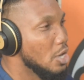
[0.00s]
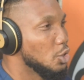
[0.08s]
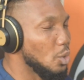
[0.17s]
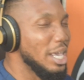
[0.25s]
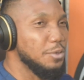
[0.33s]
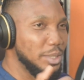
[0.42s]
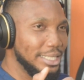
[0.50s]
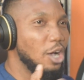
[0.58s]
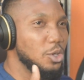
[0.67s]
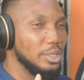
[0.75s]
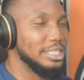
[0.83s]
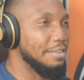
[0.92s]
So if you tell
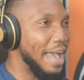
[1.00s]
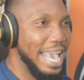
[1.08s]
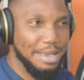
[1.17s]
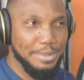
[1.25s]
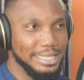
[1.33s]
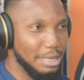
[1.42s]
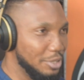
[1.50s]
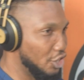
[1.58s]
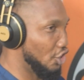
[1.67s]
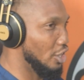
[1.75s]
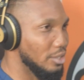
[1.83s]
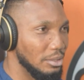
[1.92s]
yourself, I am it, I'm the
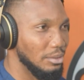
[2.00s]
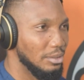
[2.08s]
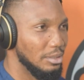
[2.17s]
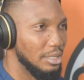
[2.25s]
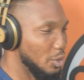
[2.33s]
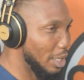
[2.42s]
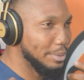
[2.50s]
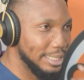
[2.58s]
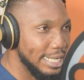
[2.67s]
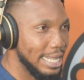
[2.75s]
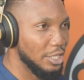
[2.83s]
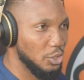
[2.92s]
shizzle, you keep
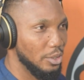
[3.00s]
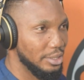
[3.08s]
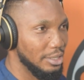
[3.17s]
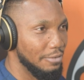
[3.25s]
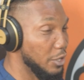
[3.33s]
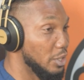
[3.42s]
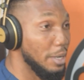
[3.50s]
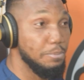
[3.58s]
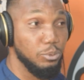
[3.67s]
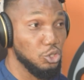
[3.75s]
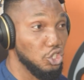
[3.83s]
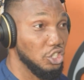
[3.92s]
saying that to yourself, and you keep
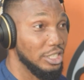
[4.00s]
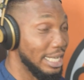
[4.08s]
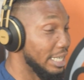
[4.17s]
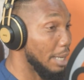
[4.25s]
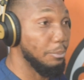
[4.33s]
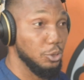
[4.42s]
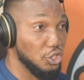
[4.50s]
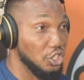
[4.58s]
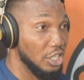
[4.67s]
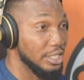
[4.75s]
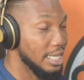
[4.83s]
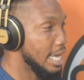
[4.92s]
pushing it and keep pushing
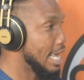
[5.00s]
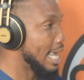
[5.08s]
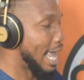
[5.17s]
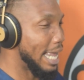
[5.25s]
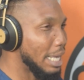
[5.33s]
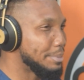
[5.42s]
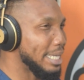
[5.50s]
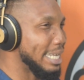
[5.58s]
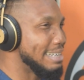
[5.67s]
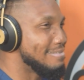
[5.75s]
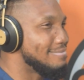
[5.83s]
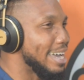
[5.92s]
it, and keep taking
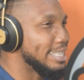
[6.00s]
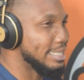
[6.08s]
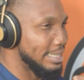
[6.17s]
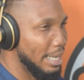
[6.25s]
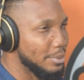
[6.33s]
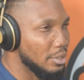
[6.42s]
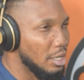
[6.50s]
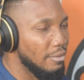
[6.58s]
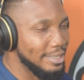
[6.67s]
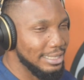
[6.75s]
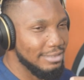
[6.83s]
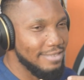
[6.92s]
the right steps,
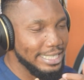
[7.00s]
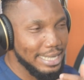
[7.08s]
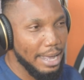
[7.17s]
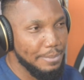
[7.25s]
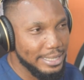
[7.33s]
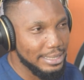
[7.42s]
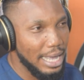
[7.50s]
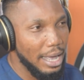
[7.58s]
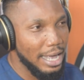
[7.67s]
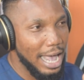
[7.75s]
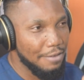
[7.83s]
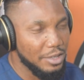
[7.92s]
creating the right habits,
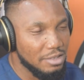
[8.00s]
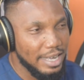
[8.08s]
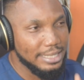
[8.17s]
and having the right